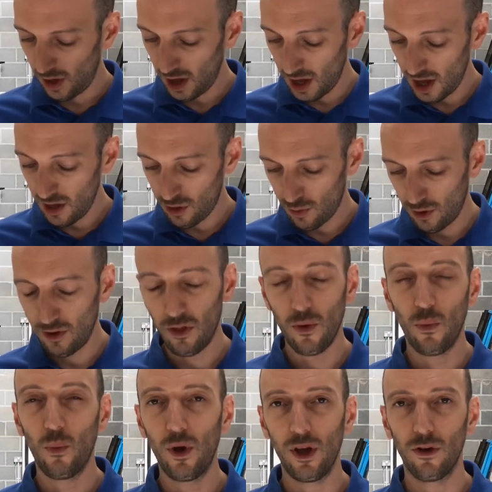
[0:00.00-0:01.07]
each one of the
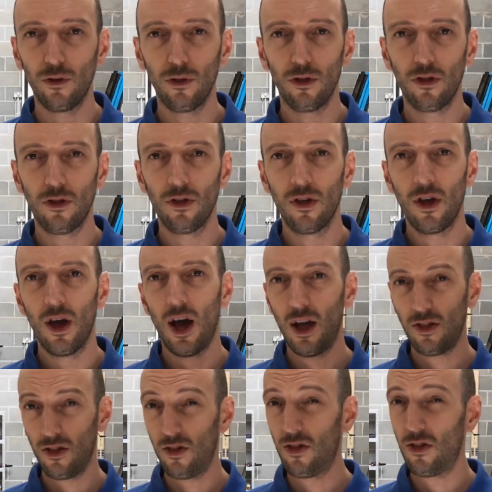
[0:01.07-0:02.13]
wheels
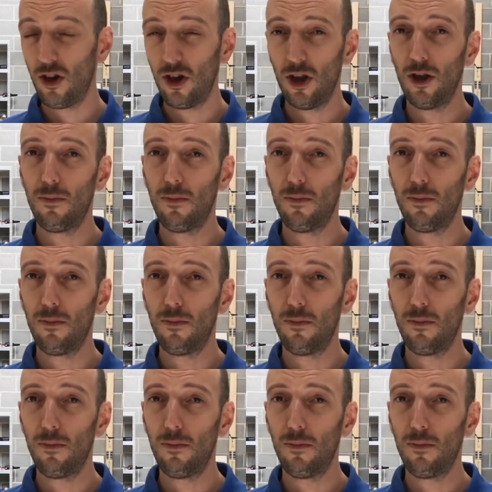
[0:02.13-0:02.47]
has a certain